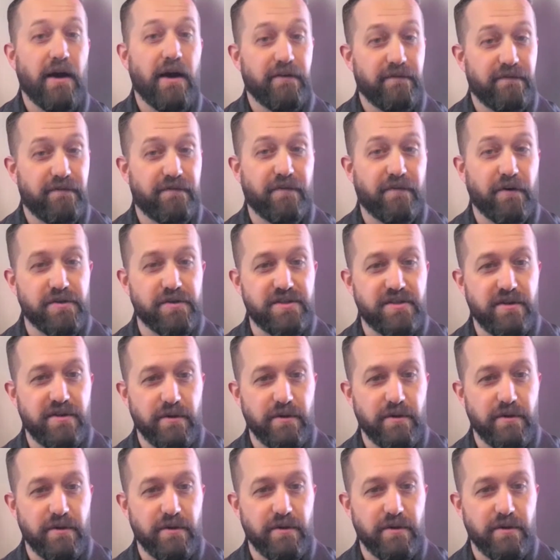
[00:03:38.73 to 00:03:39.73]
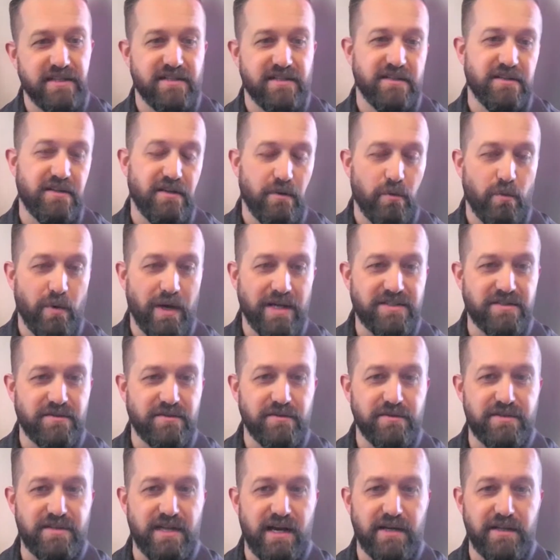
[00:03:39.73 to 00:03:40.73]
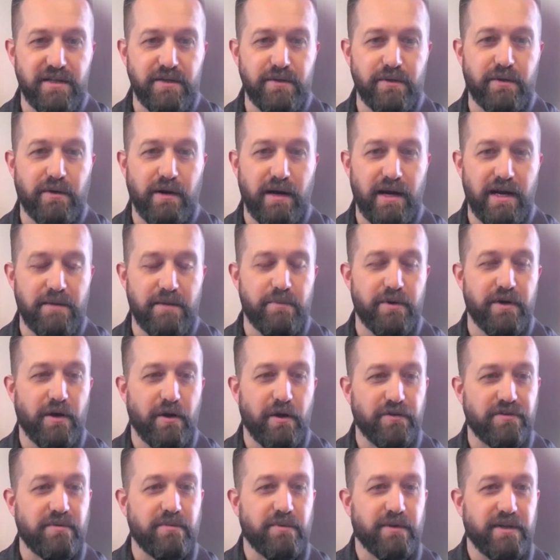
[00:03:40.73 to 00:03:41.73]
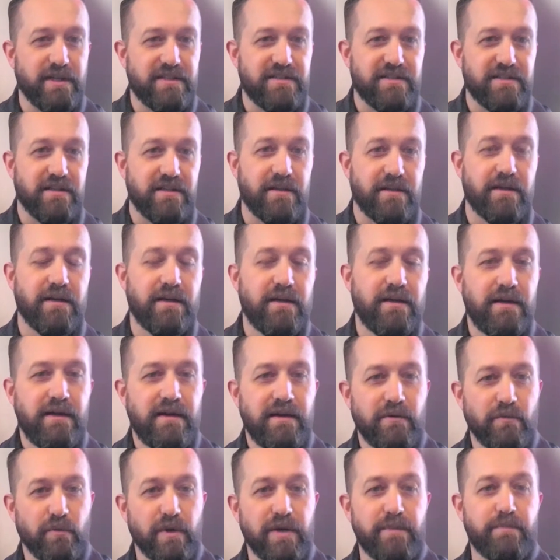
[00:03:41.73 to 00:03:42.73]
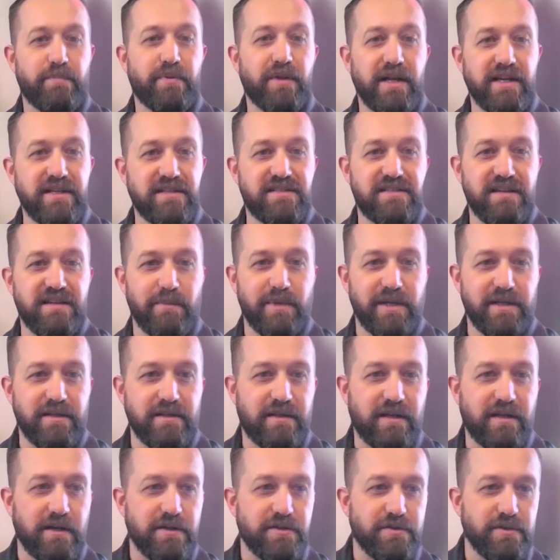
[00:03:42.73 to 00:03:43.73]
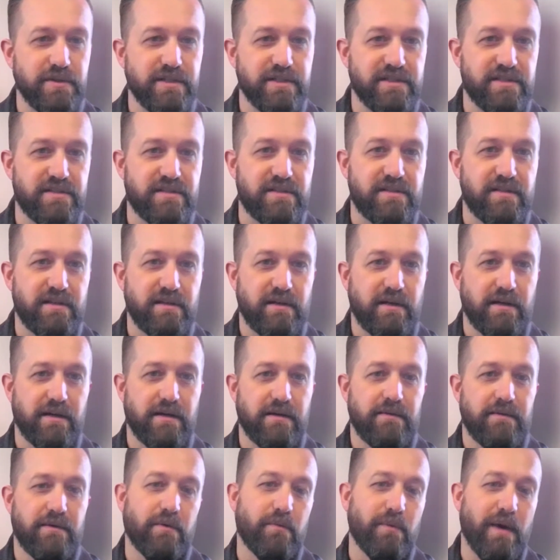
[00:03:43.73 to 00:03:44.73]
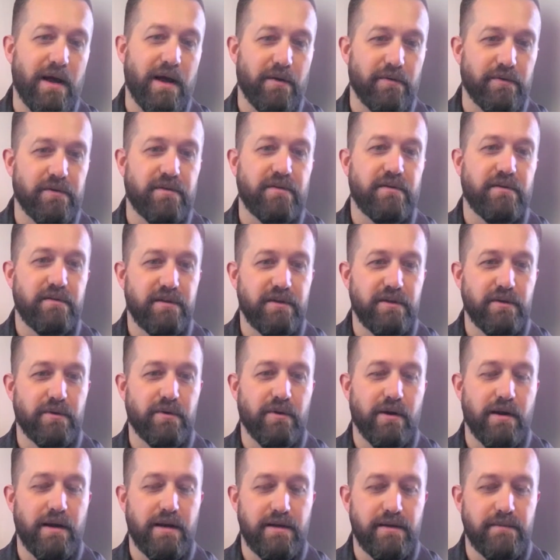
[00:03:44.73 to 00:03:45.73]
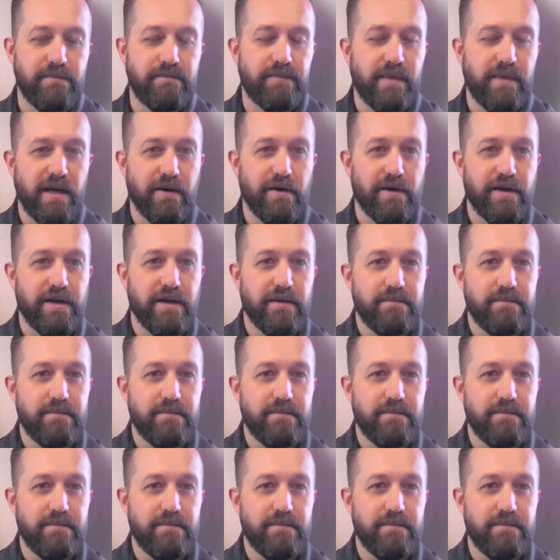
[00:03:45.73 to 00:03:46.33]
first those cities into the western side of Ukraine, but ultimately to replace them in countries around the Ukraine area.